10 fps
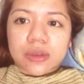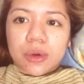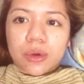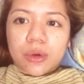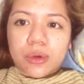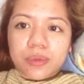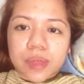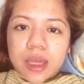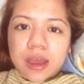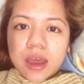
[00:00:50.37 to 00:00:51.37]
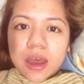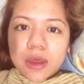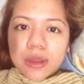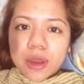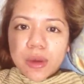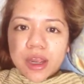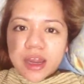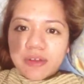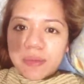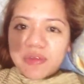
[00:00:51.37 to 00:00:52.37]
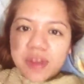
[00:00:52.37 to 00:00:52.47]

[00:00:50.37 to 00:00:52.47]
So they were kind of my